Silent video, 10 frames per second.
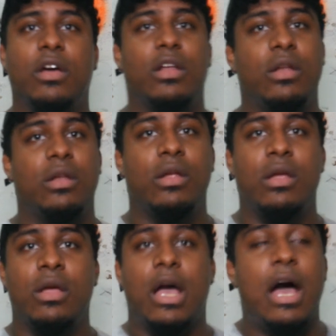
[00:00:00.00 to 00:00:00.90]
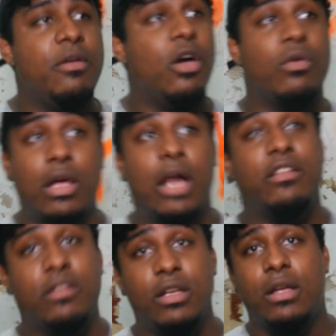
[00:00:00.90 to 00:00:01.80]
Who you think won? I, uh, yo,
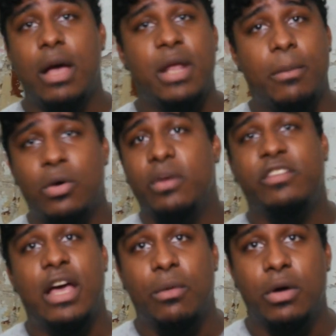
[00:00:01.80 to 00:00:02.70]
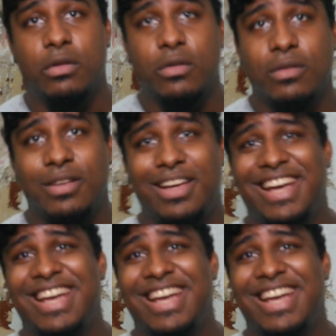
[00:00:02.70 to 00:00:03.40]
honestly, I mean, I'm always say I won. Mm -hmm.